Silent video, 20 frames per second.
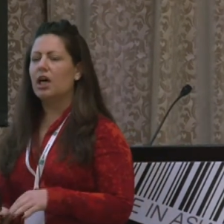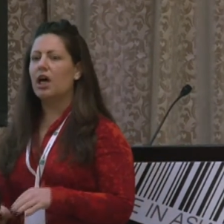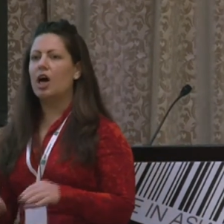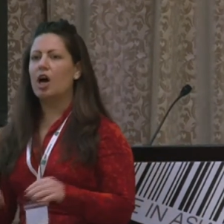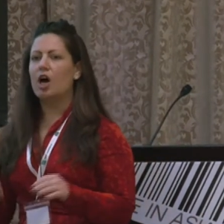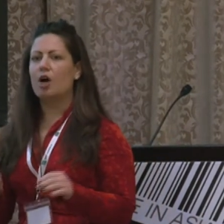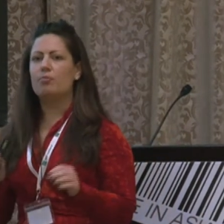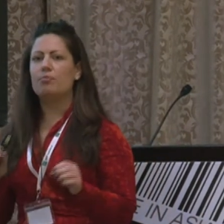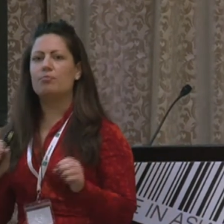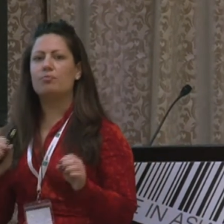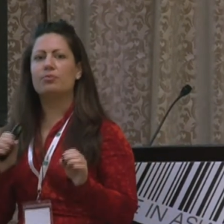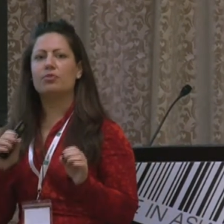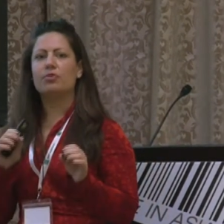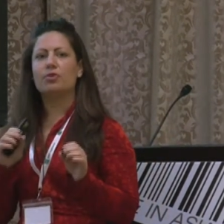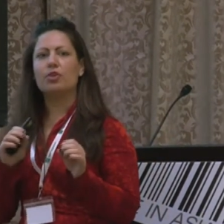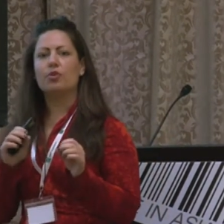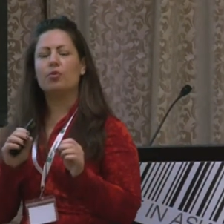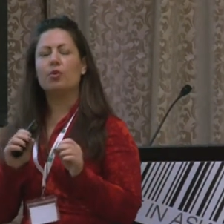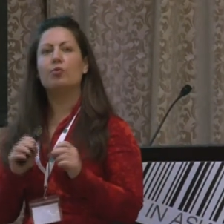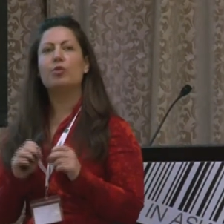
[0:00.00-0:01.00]
Um,
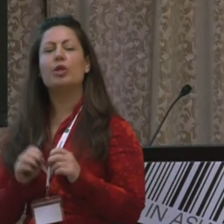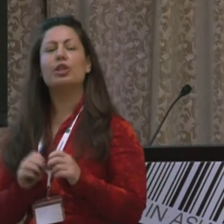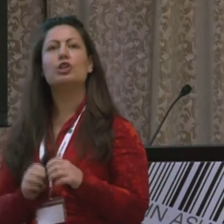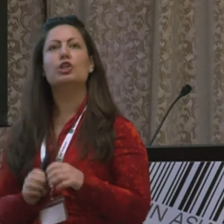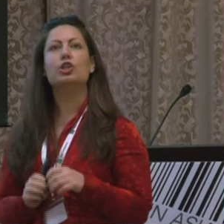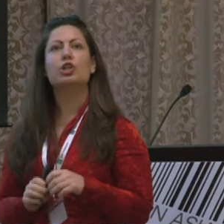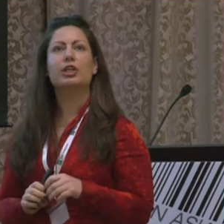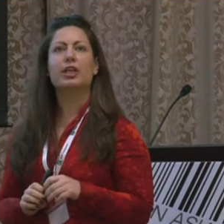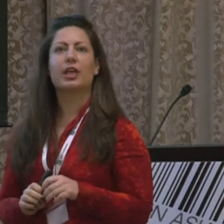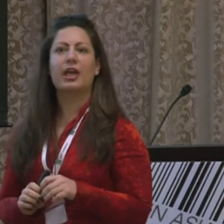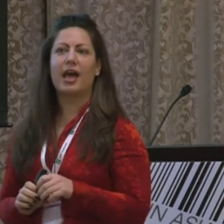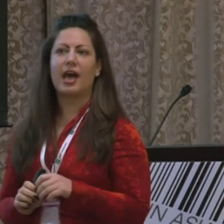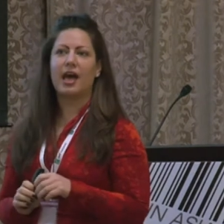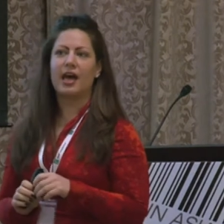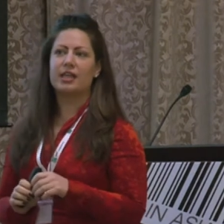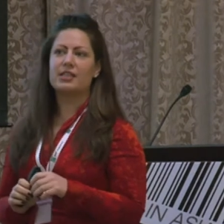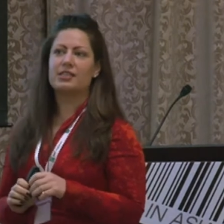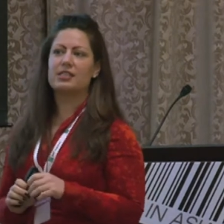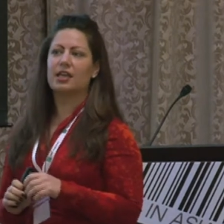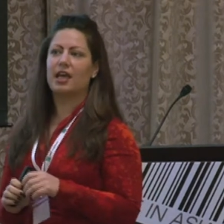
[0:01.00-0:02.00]
when we look
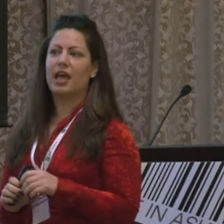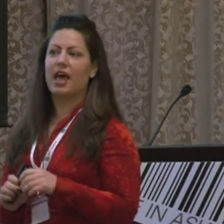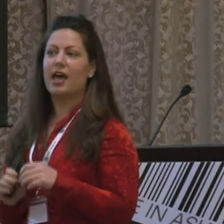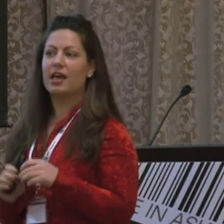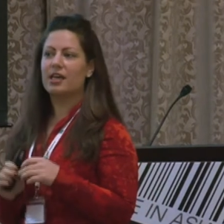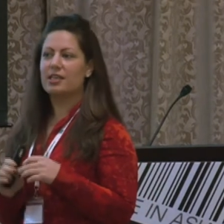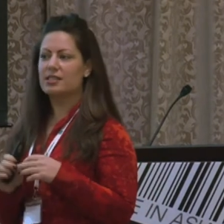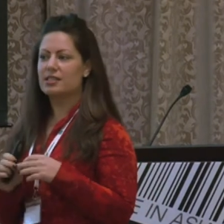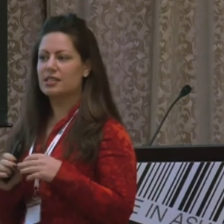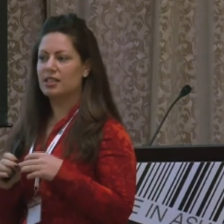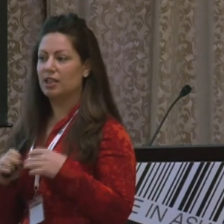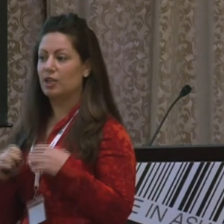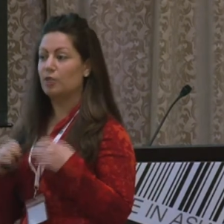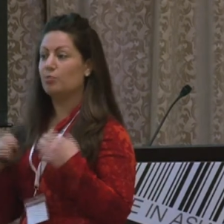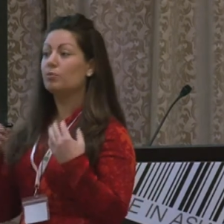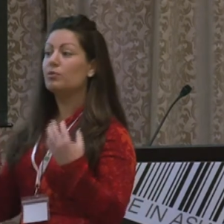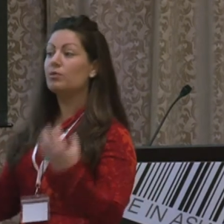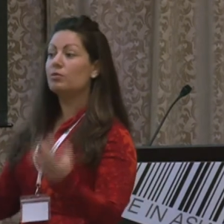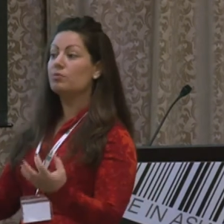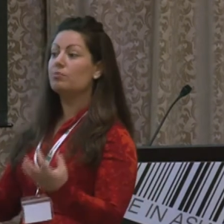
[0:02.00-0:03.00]
at has he
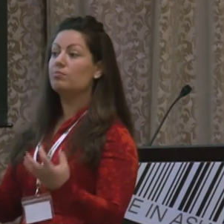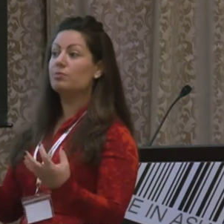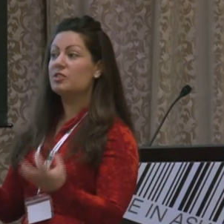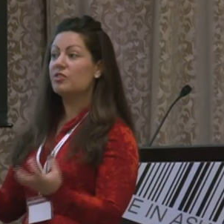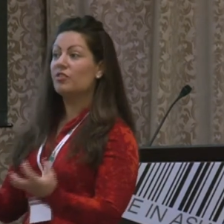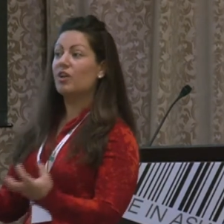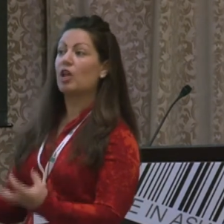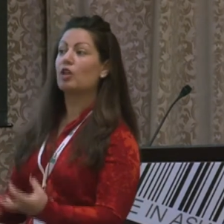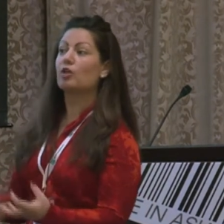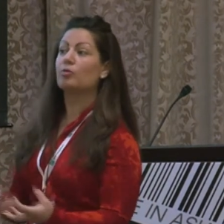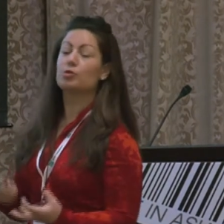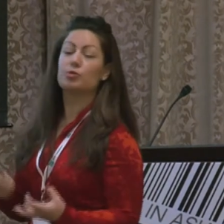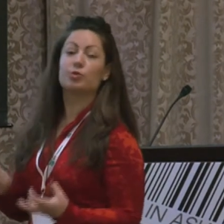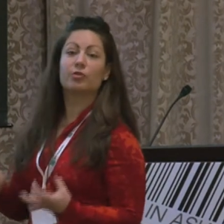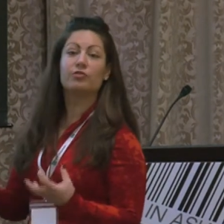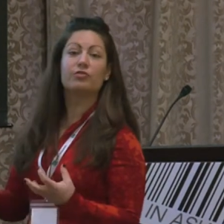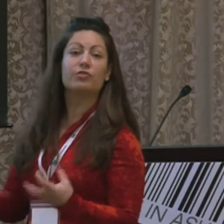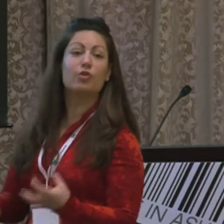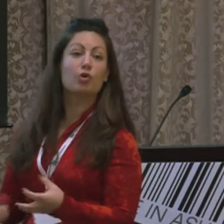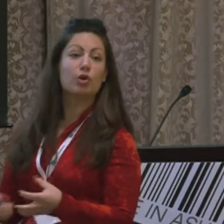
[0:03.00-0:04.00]
developed
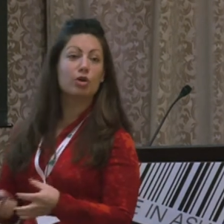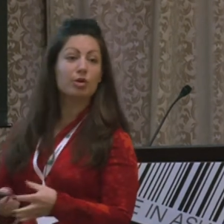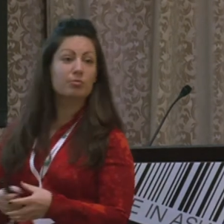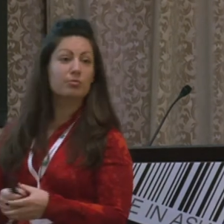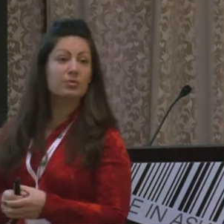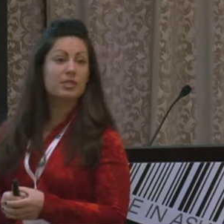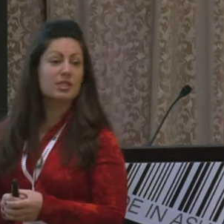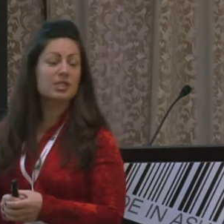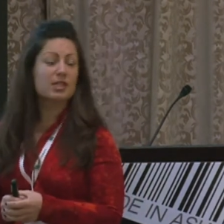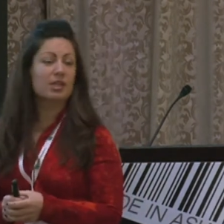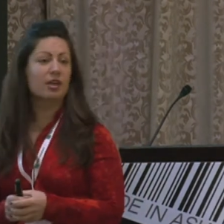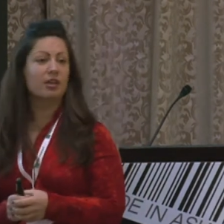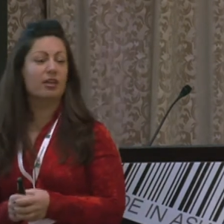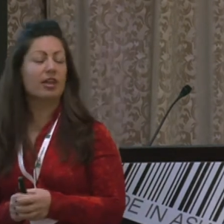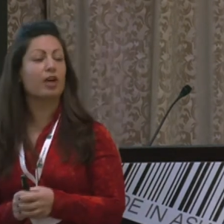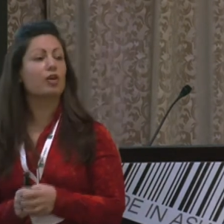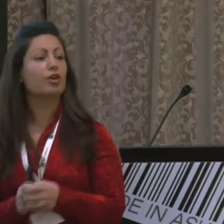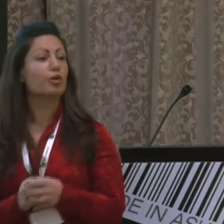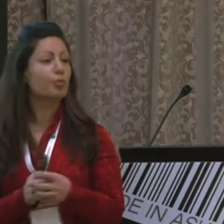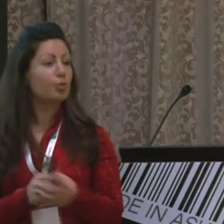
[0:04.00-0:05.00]
reforms
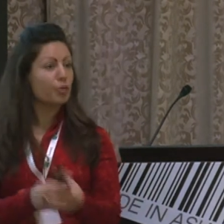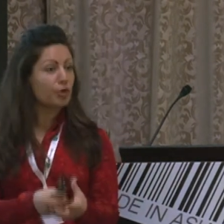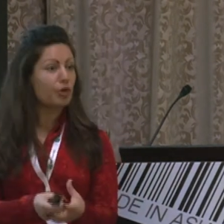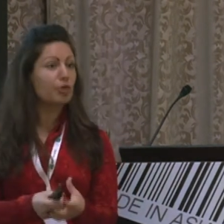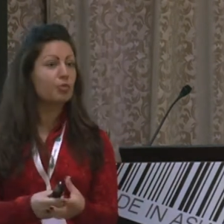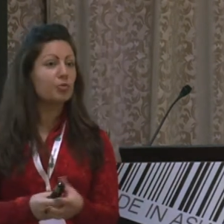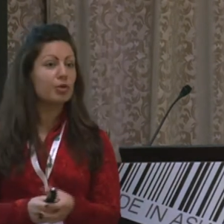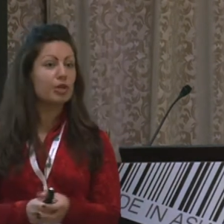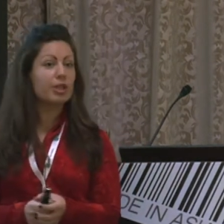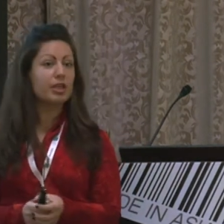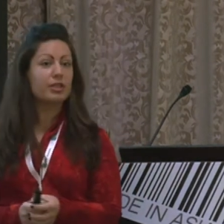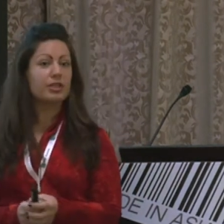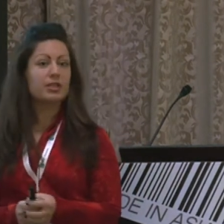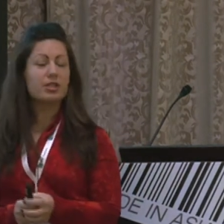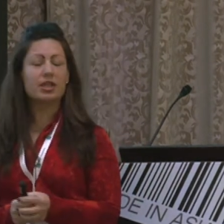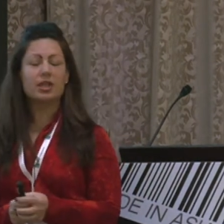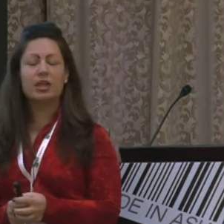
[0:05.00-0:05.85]
that are appropriate,